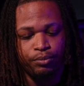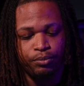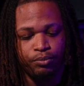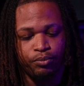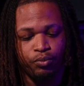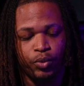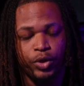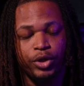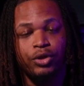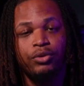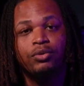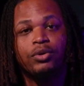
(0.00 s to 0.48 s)

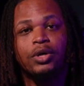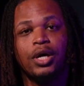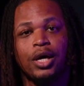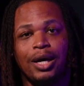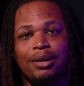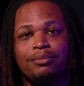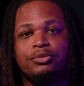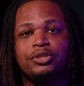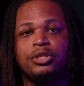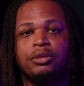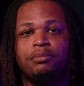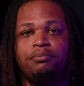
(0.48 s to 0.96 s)
when you
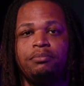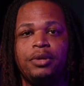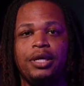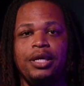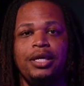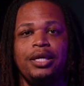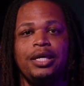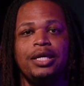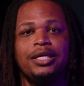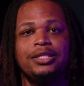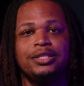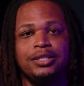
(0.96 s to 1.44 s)
come to
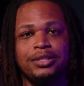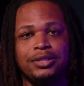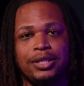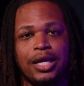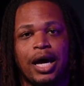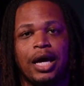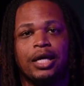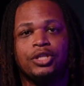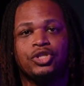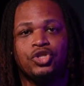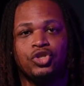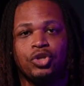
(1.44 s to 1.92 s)
me, it's
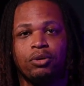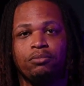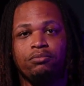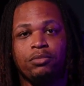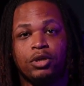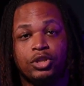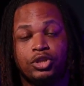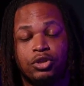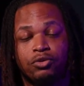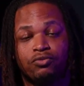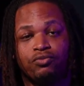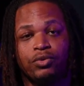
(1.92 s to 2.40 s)
not so
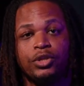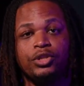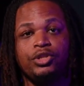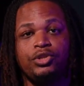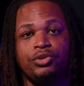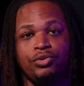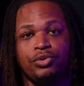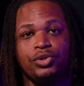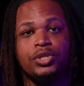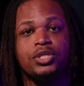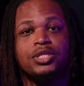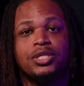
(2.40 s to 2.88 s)
much of what
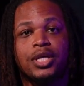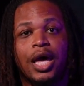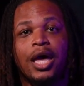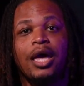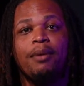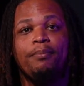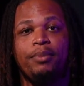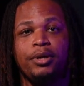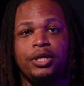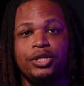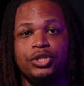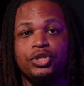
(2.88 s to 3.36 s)
you
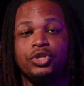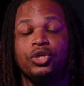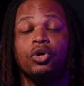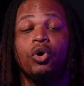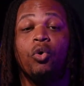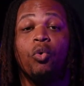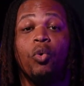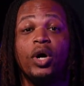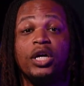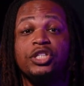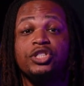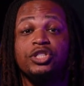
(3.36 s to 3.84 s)
say, but it's the
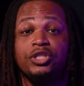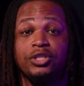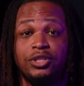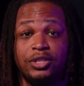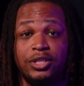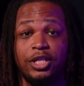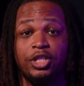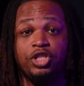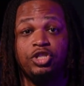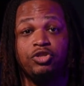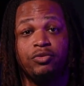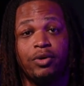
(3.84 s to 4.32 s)
questions
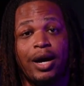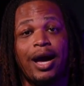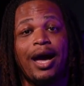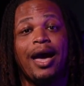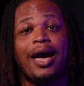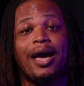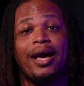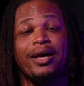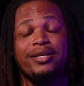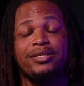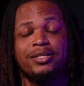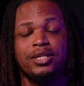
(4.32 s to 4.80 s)
that you
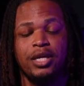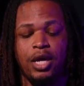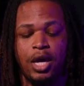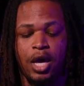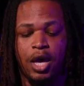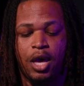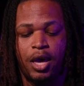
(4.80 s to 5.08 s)
ask.